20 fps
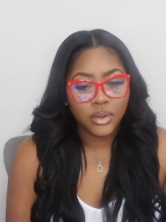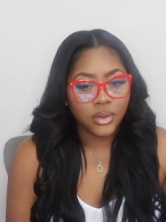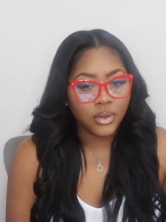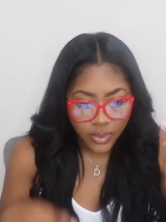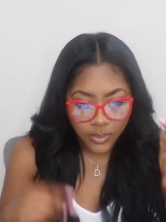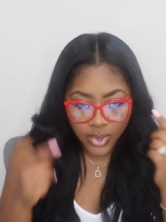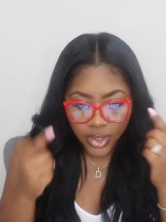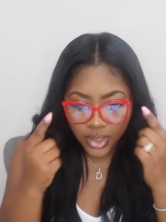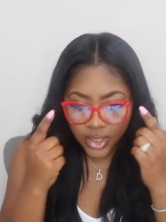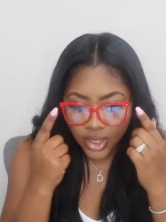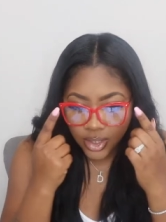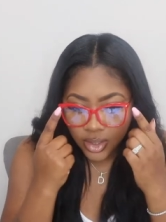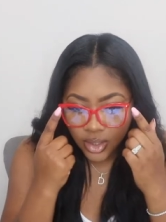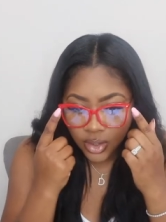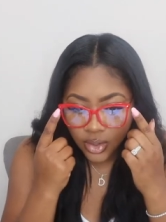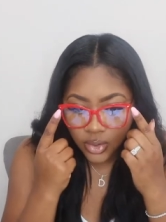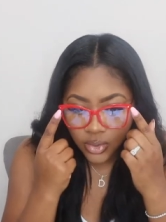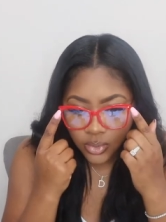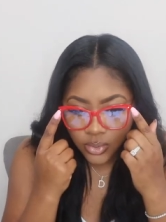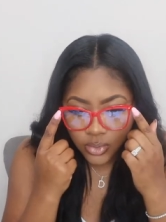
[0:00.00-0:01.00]
and I like the
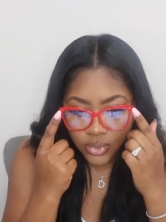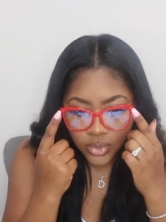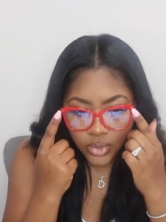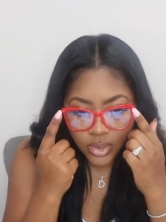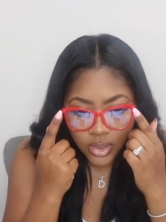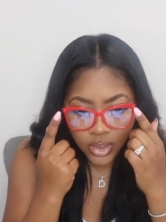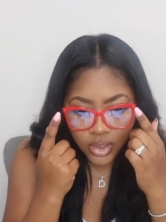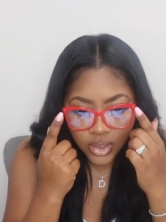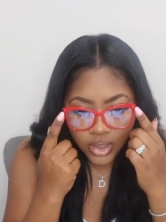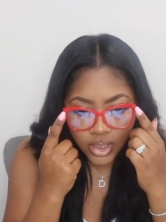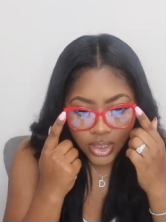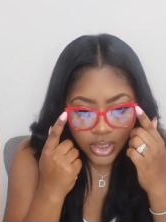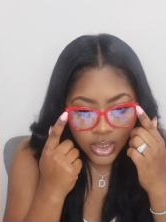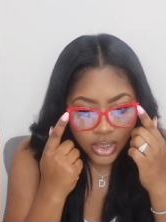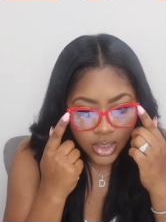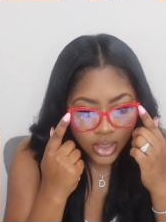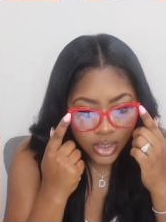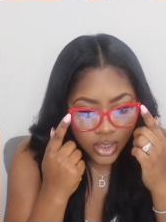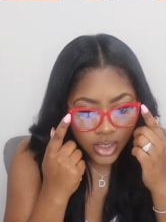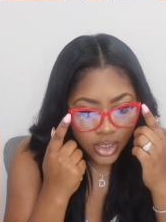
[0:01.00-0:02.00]
gold
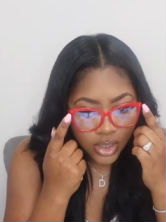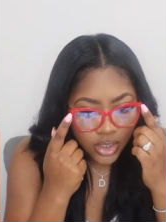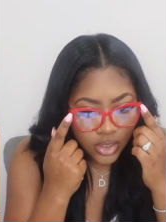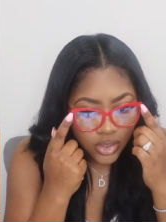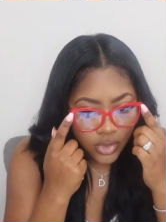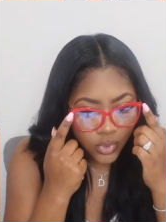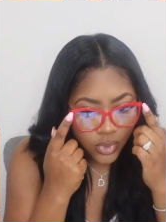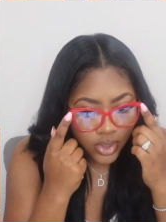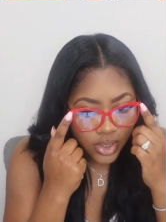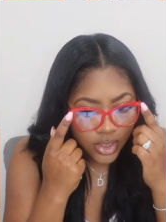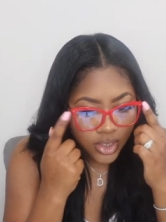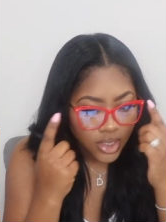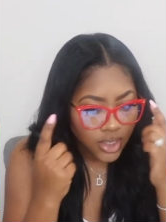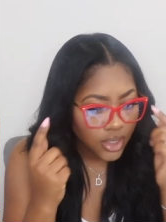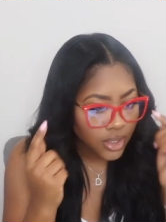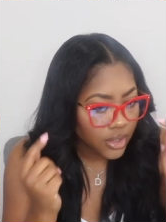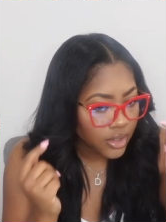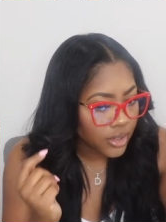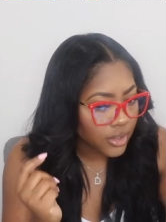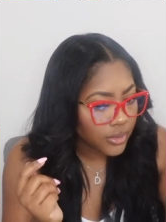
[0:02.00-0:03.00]
detailing the squares
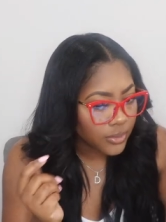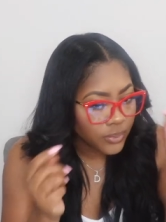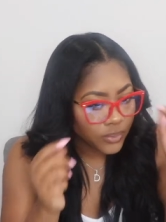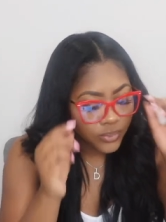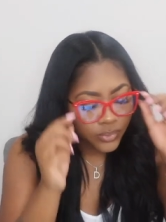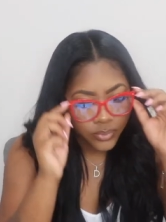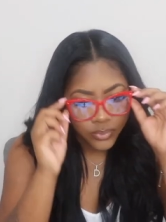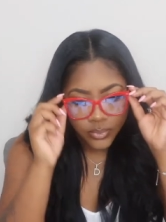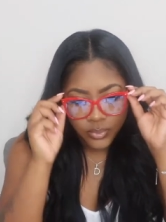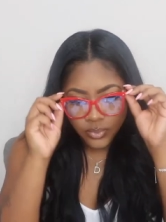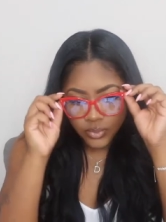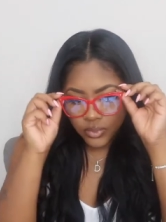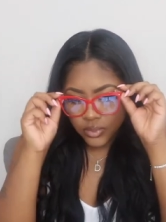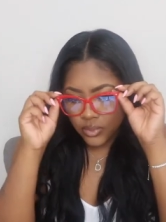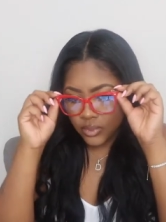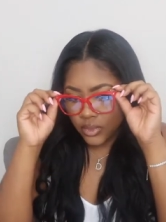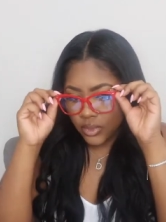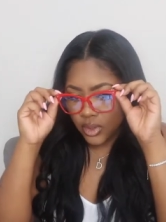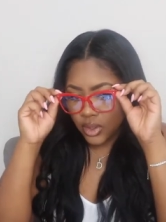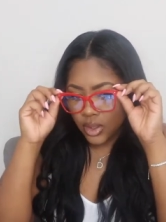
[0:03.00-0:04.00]
here.
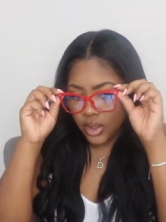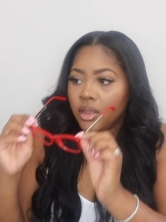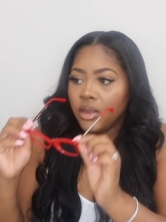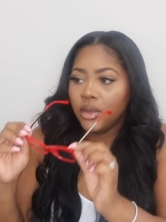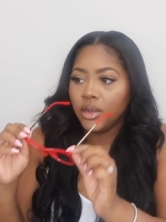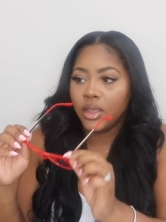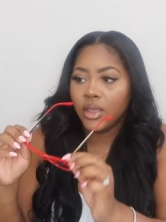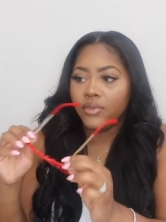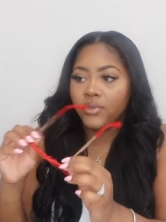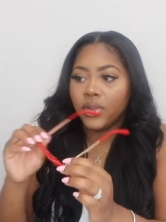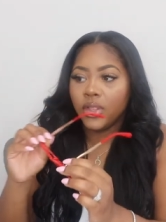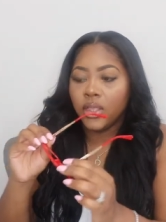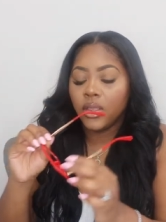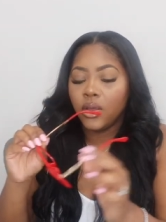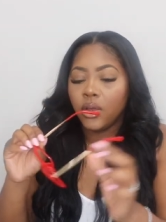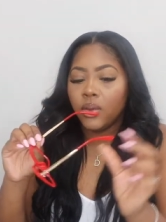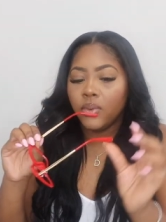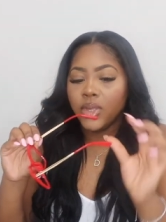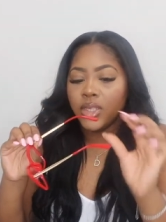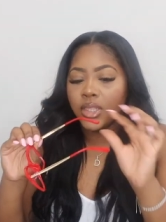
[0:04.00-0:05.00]
Definitely
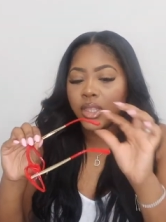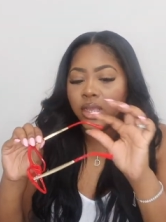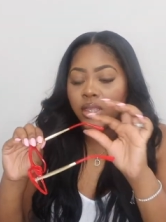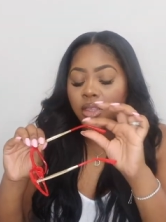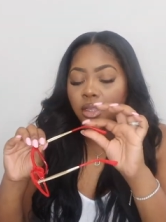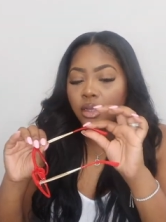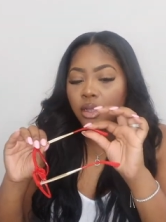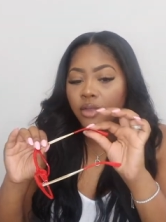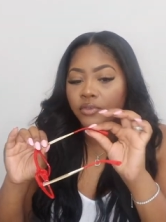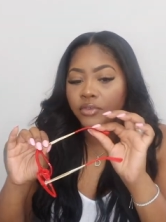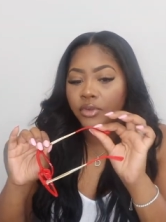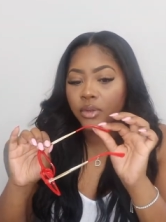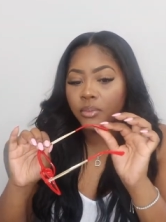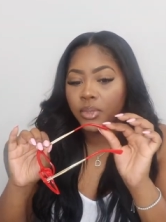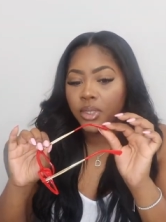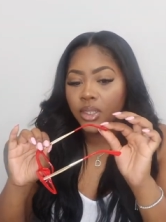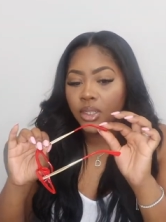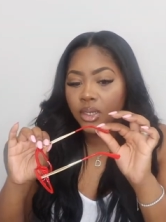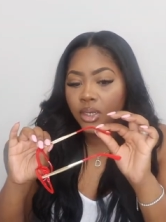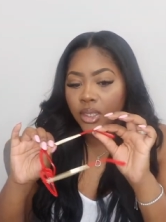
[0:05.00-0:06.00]
always like the
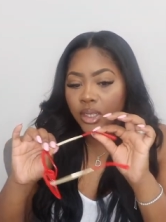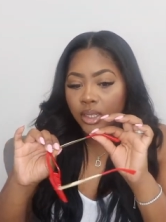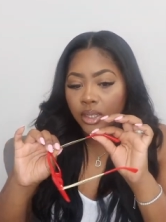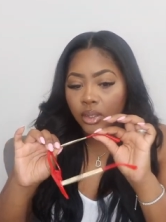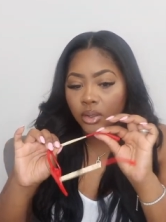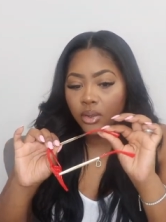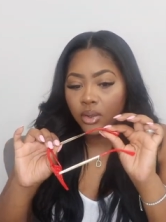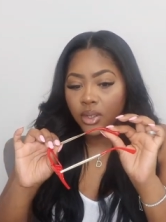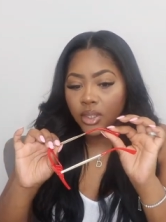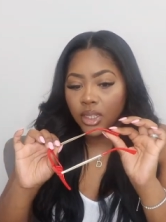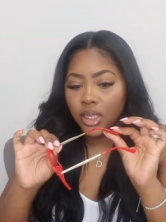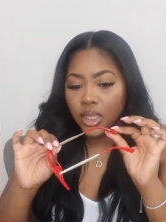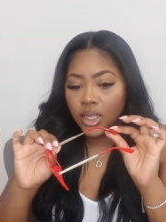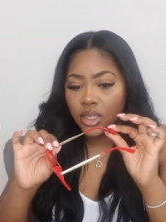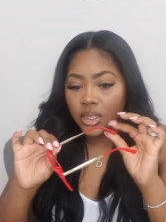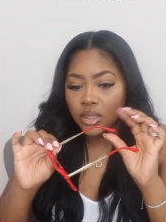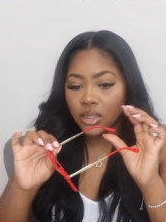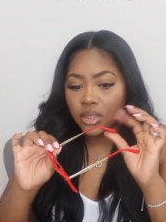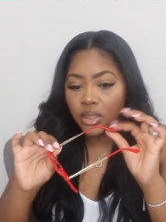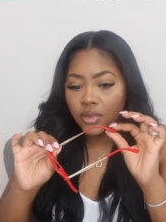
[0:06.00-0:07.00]
comfortability on the
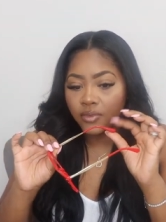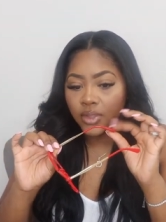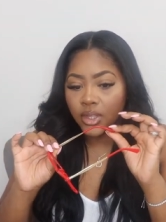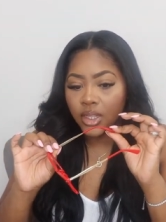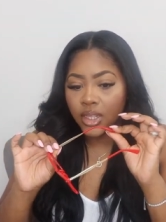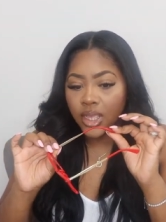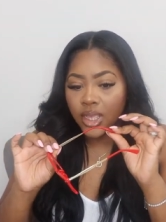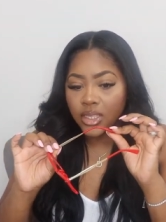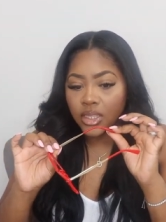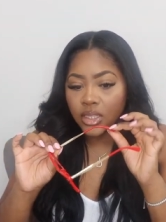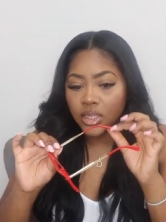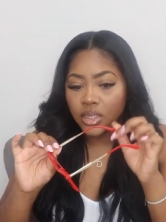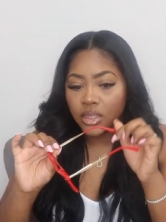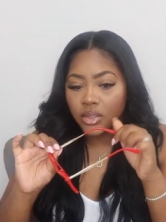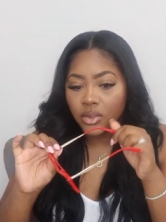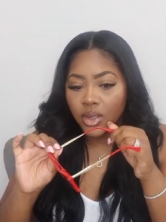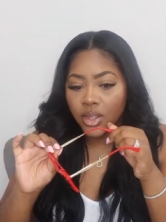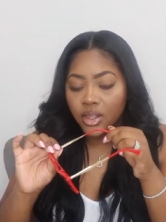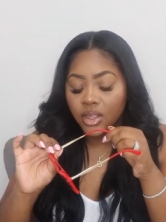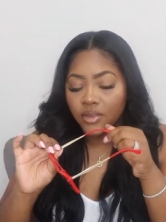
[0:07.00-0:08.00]
ends of the glasses.
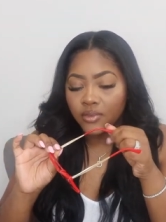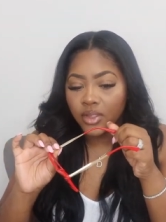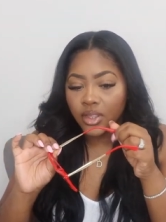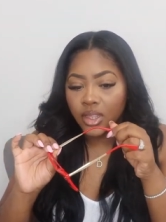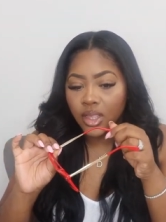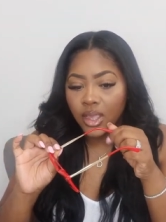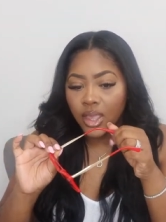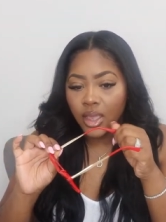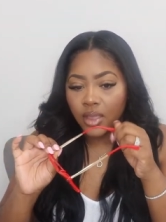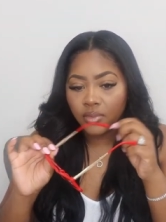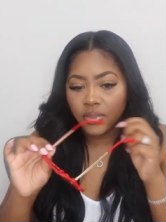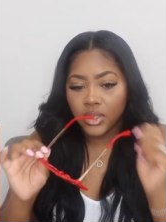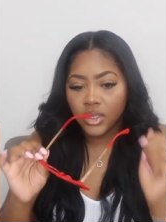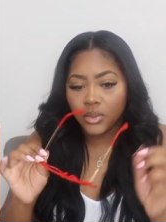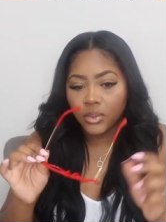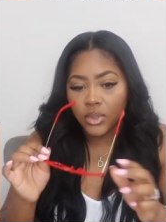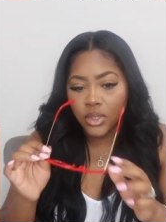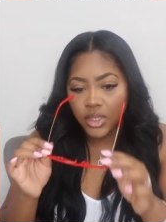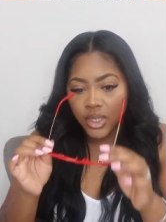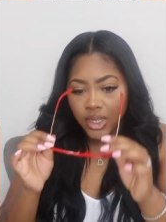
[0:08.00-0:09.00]
So I love that they have this
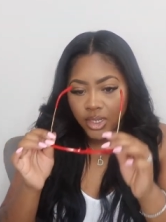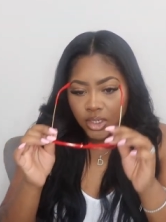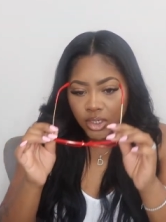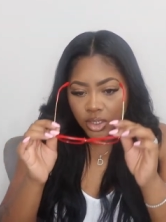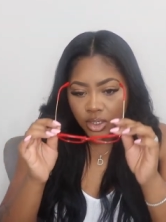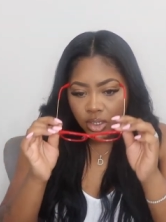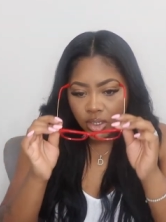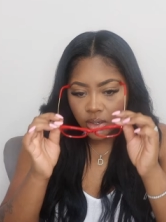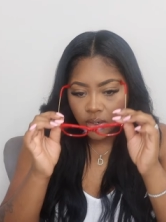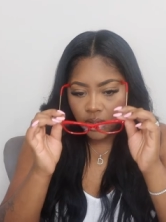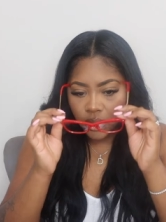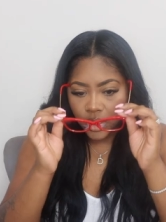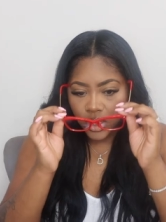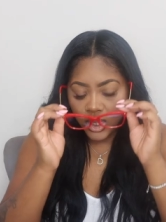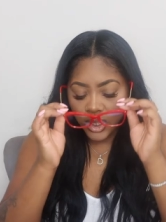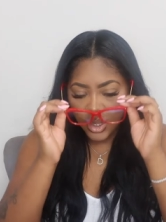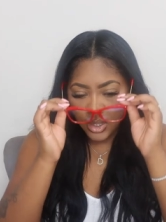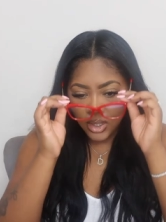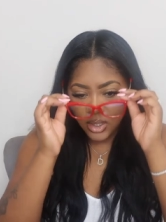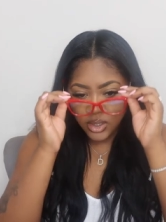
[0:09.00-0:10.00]
protection here on the
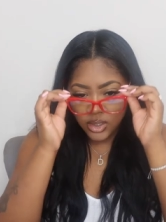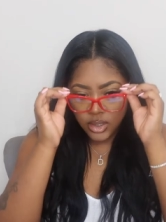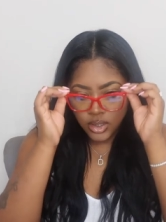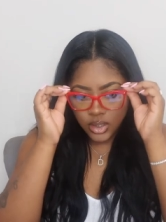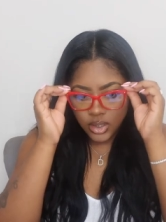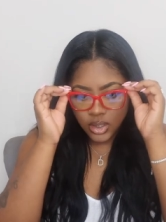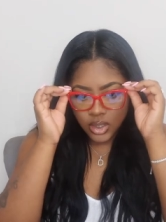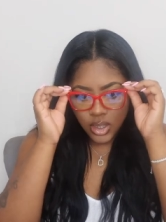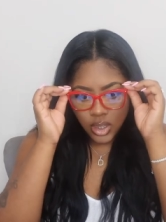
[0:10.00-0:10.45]
ends.